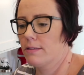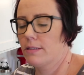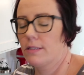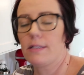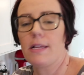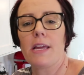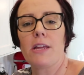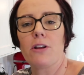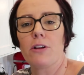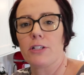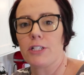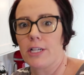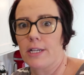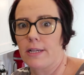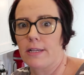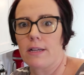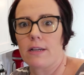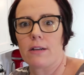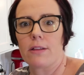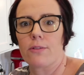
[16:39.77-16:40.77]
to take your
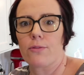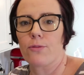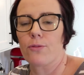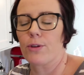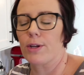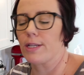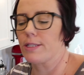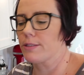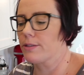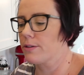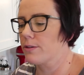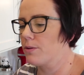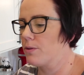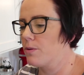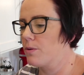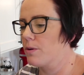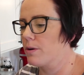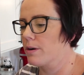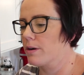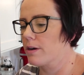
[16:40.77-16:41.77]
chicken out of the freezer,
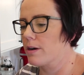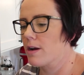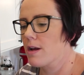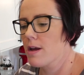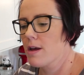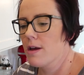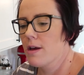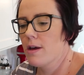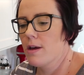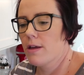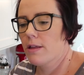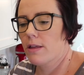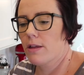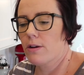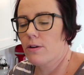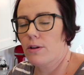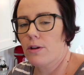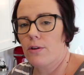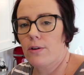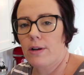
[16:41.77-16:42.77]
or you
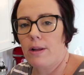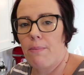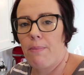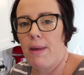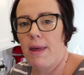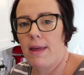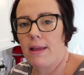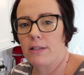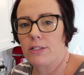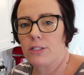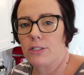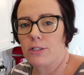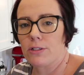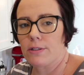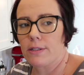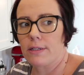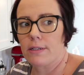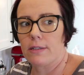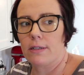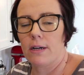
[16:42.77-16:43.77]
know, you're in a pinch and you're
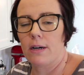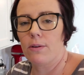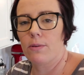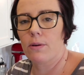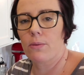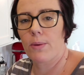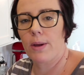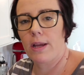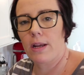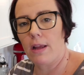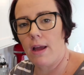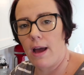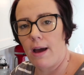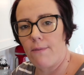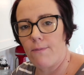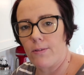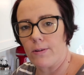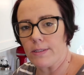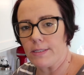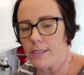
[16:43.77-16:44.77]
like, oh, what are we gonna
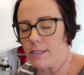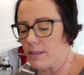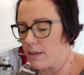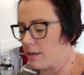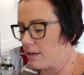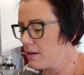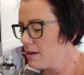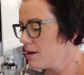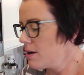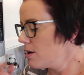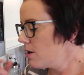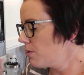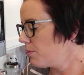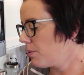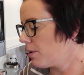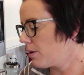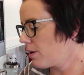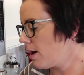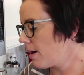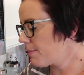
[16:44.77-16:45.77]
have for dinner?
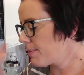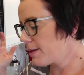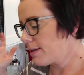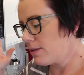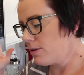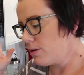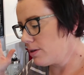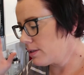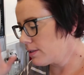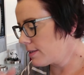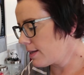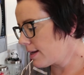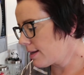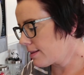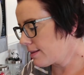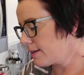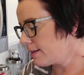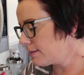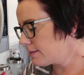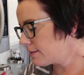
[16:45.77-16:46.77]
Well, I mean, you could
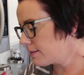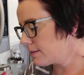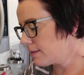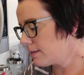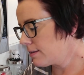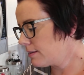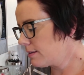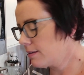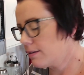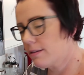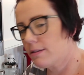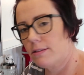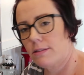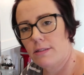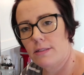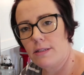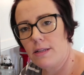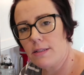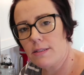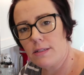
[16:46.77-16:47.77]
take this,
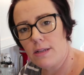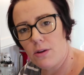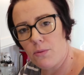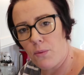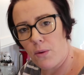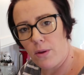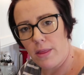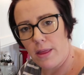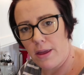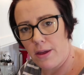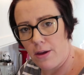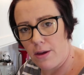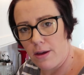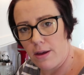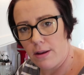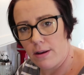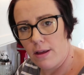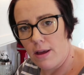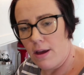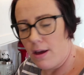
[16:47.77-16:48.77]
season it really
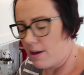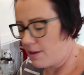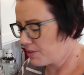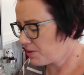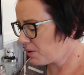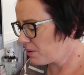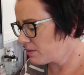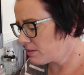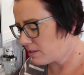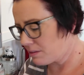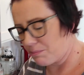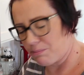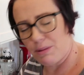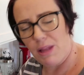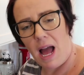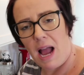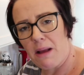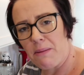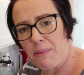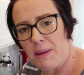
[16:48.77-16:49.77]
good, throw in some
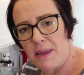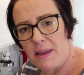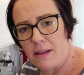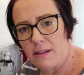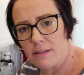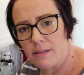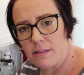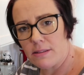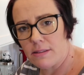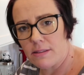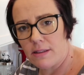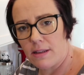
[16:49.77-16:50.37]
black beans,